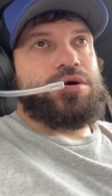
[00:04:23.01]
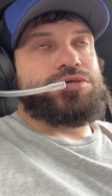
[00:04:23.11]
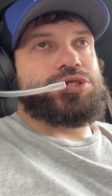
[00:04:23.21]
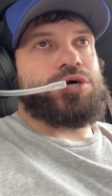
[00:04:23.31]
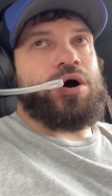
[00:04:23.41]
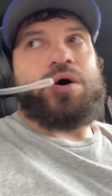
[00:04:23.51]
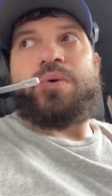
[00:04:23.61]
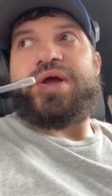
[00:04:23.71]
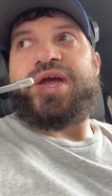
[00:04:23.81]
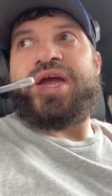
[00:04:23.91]

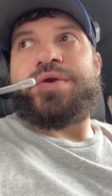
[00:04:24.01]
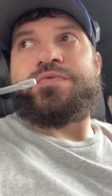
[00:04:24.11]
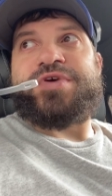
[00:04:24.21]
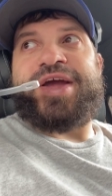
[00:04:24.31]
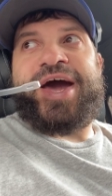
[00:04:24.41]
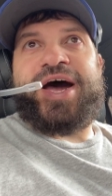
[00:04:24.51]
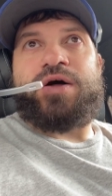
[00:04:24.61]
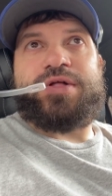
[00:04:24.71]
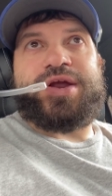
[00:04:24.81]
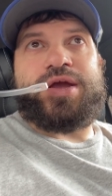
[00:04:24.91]
So in
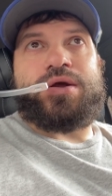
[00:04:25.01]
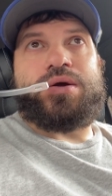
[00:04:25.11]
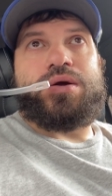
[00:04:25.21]
reality,